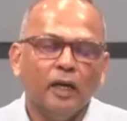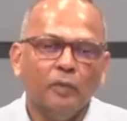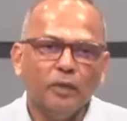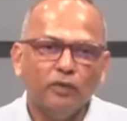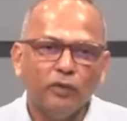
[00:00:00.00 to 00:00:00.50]

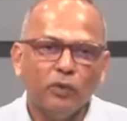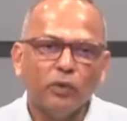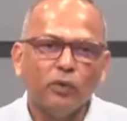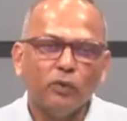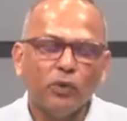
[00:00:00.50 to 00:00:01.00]

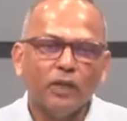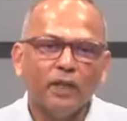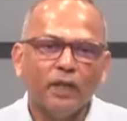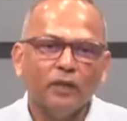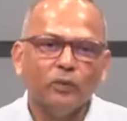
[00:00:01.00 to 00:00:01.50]
before
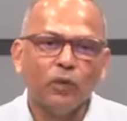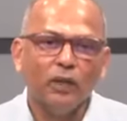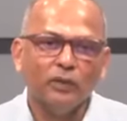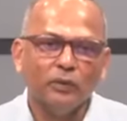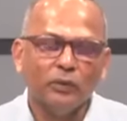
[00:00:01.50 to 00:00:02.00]
working at
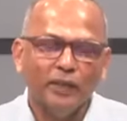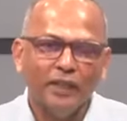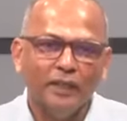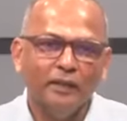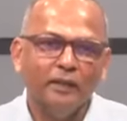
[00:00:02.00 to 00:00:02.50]
Walter
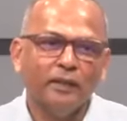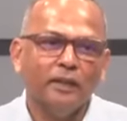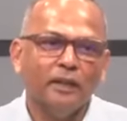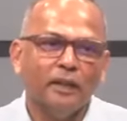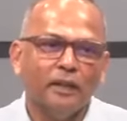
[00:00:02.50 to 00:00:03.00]
Reed
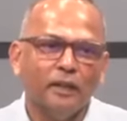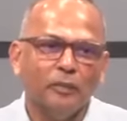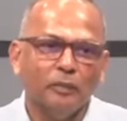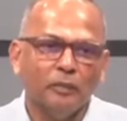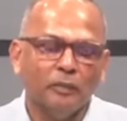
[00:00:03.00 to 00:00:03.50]

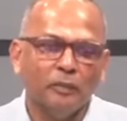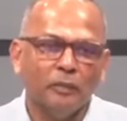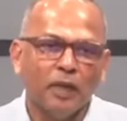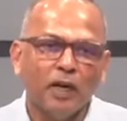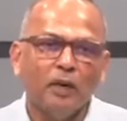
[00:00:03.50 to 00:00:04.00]

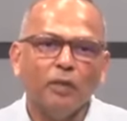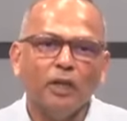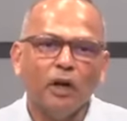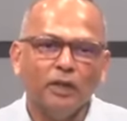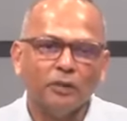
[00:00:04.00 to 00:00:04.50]
Army
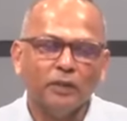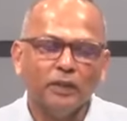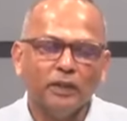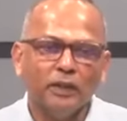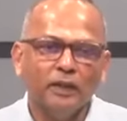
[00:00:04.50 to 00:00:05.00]

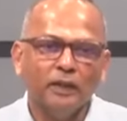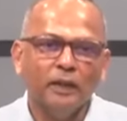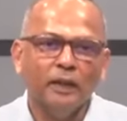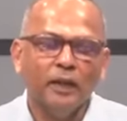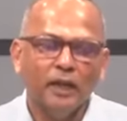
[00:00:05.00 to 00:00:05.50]
Hospital
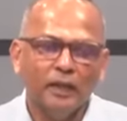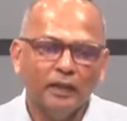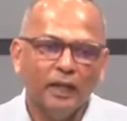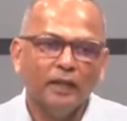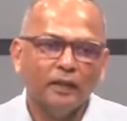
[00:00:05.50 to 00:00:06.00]
and
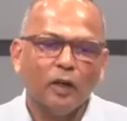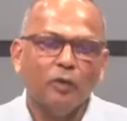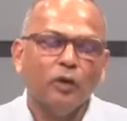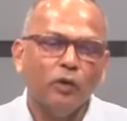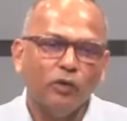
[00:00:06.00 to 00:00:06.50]
then
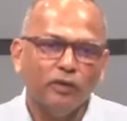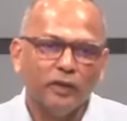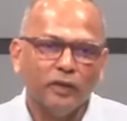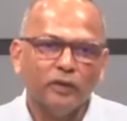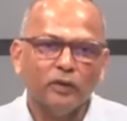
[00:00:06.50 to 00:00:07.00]
coming
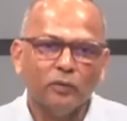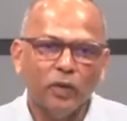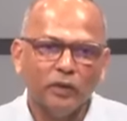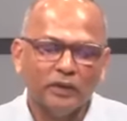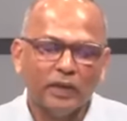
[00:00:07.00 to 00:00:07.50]
over to
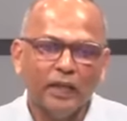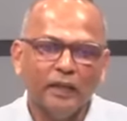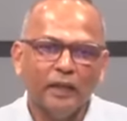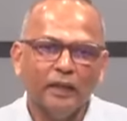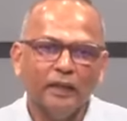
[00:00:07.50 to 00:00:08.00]
Mount
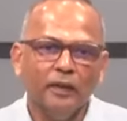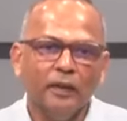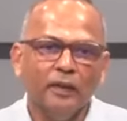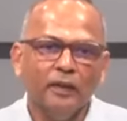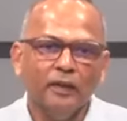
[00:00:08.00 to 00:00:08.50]
Sinai.
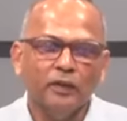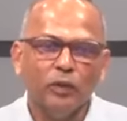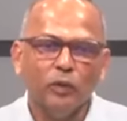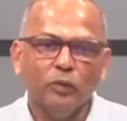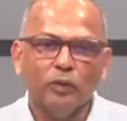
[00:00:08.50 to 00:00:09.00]

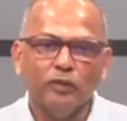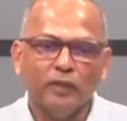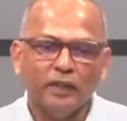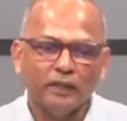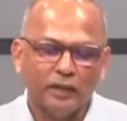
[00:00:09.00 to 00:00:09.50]
So
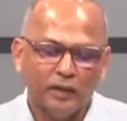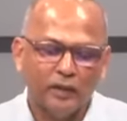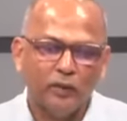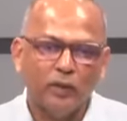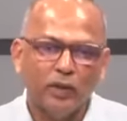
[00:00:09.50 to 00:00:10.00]
Professor
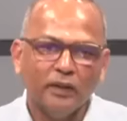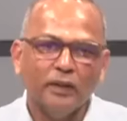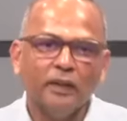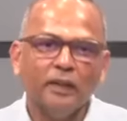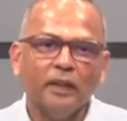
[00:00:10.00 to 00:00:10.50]

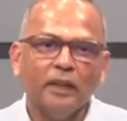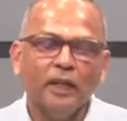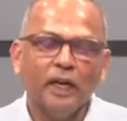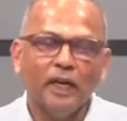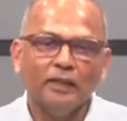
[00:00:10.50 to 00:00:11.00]
Rudner
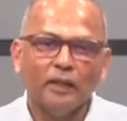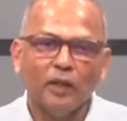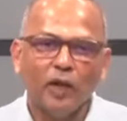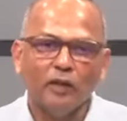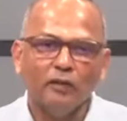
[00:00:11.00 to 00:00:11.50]
has a
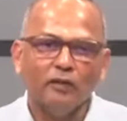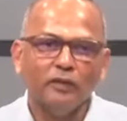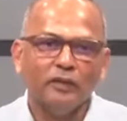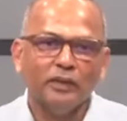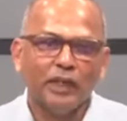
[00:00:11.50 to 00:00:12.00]
lot
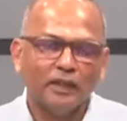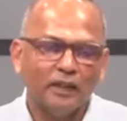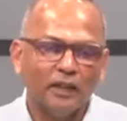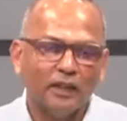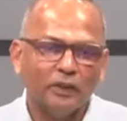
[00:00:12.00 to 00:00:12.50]
of
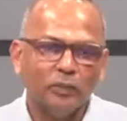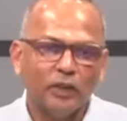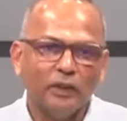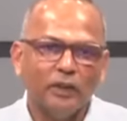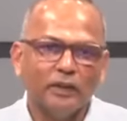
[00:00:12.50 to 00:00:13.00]
technical
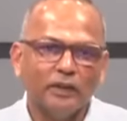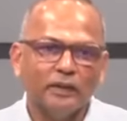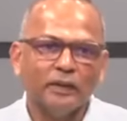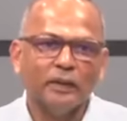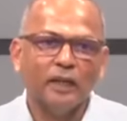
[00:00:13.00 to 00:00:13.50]

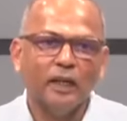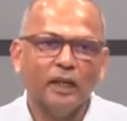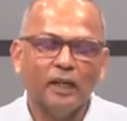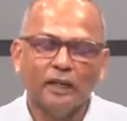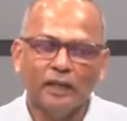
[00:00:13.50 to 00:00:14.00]
experience
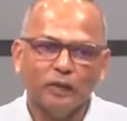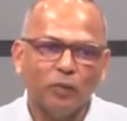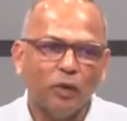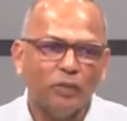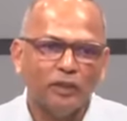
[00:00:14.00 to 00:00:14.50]
and has
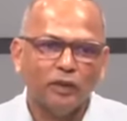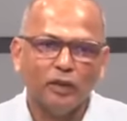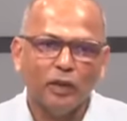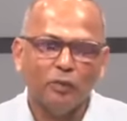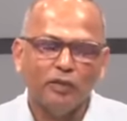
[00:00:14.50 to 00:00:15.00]
published a
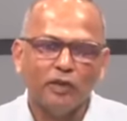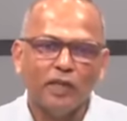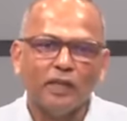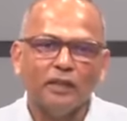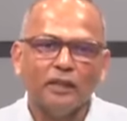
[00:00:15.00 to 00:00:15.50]
number of
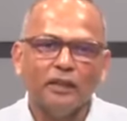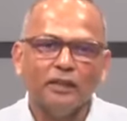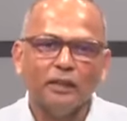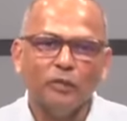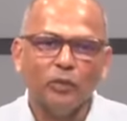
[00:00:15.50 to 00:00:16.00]

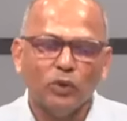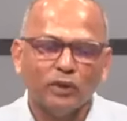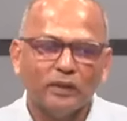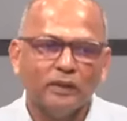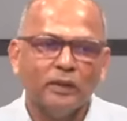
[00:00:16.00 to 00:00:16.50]
articles and
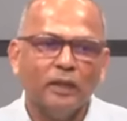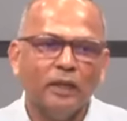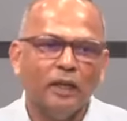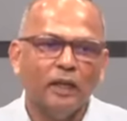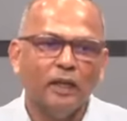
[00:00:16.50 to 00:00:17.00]
books
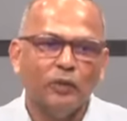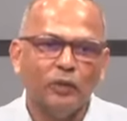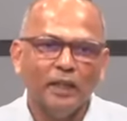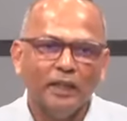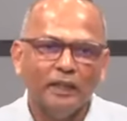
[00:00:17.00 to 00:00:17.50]

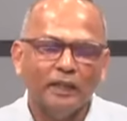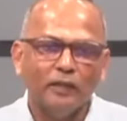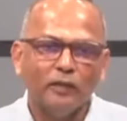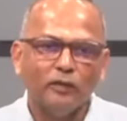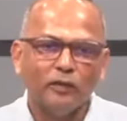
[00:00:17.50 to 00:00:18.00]

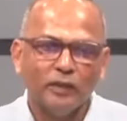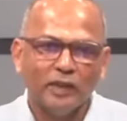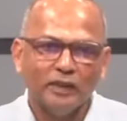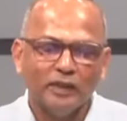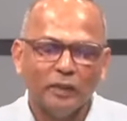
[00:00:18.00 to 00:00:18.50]
relating to
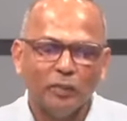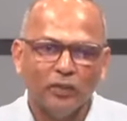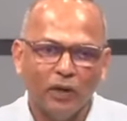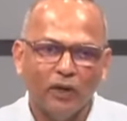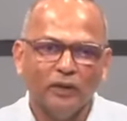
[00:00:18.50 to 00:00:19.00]
forensic
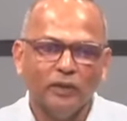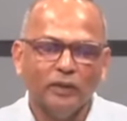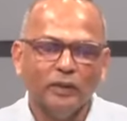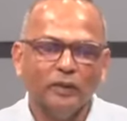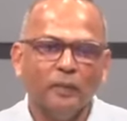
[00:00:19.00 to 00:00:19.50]

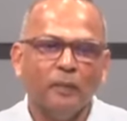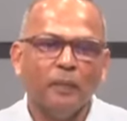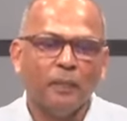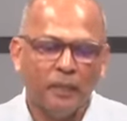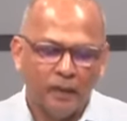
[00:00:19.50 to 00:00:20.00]
pathology.
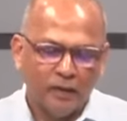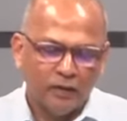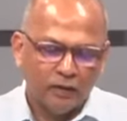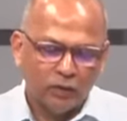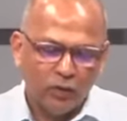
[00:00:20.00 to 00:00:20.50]

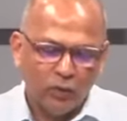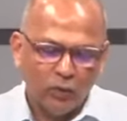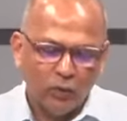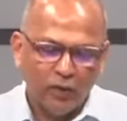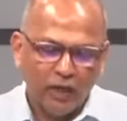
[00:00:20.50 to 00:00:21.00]

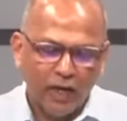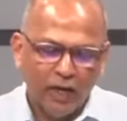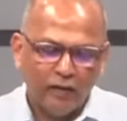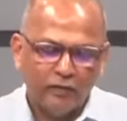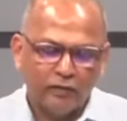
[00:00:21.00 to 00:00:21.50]
So we
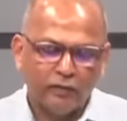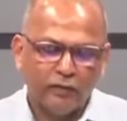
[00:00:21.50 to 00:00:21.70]
have